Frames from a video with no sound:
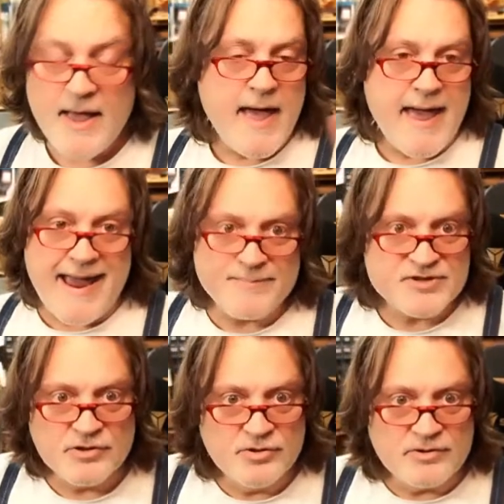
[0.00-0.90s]

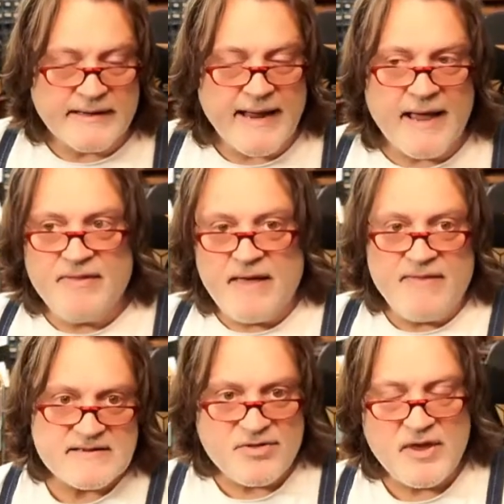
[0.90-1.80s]
Absolutely, and and
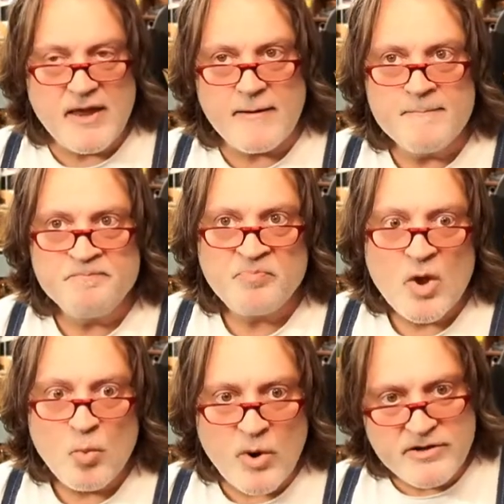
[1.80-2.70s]
that's a thing.
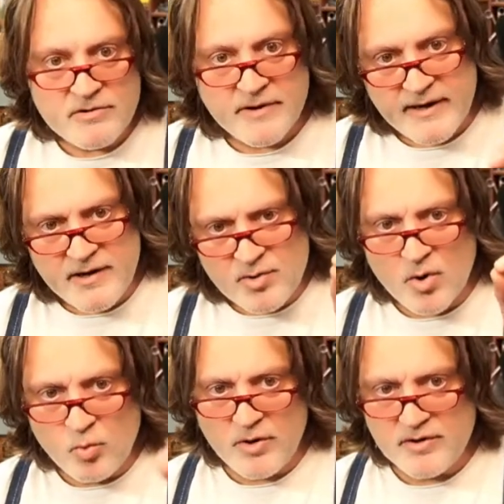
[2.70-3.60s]
When you get into a
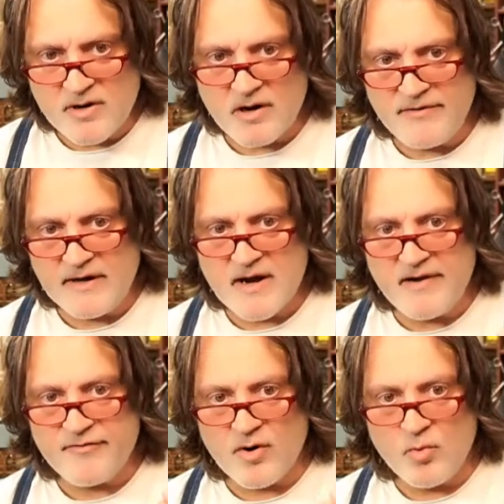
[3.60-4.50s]
wood carving
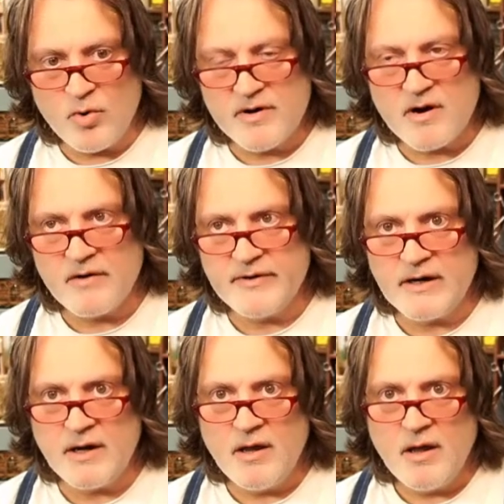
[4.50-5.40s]
knife or a wood
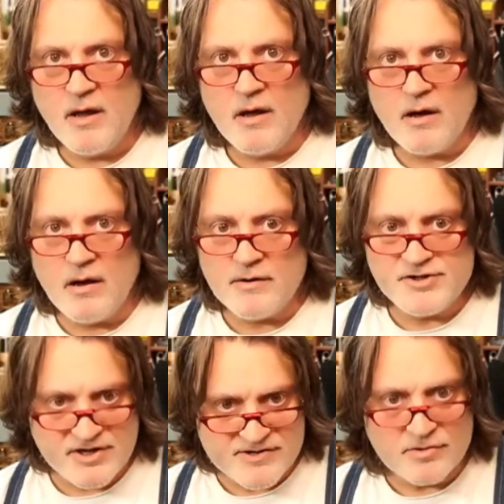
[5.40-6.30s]
carving uh,
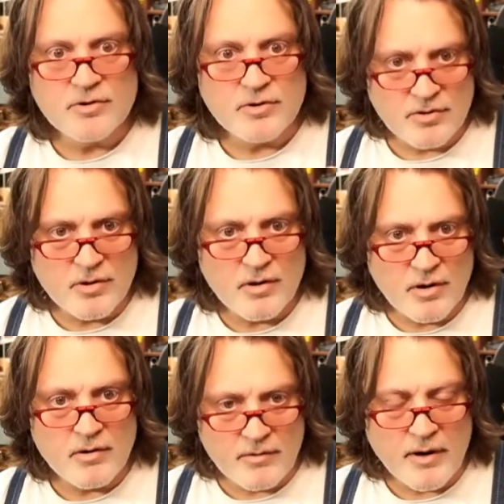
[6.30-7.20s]
chisel or, or,
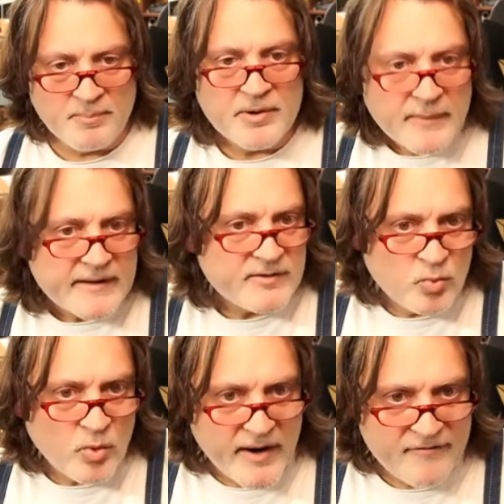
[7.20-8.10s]
or implement,
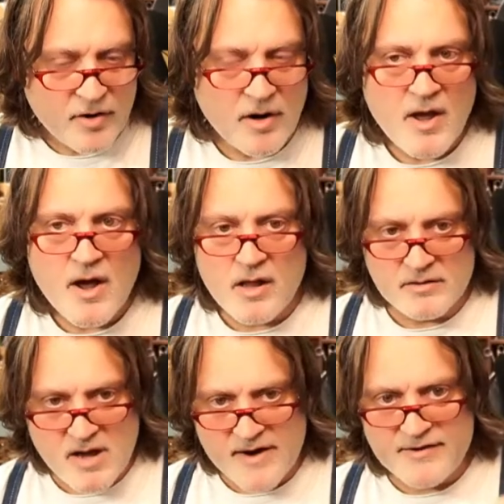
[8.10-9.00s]
whatever, a
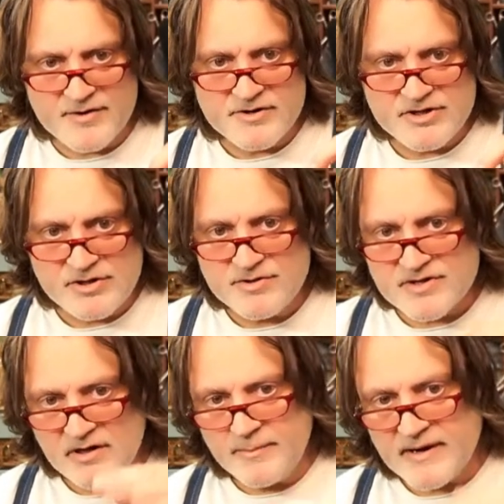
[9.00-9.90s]
lot of those use a
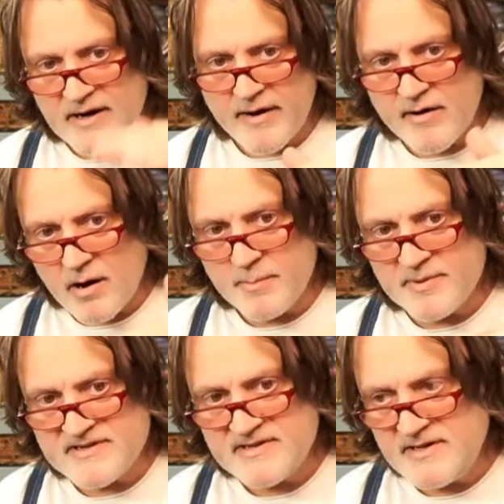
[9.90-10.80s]
little bit higher carbon
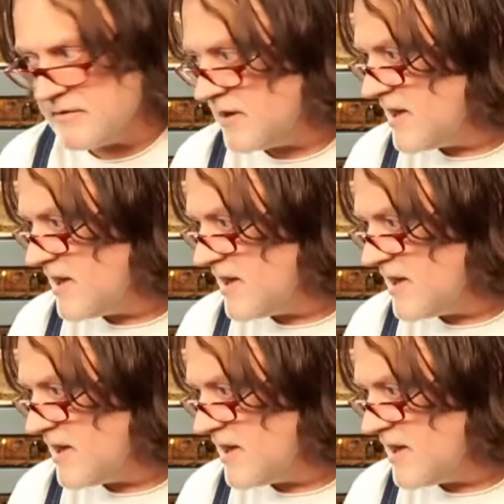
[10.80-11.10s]
steel.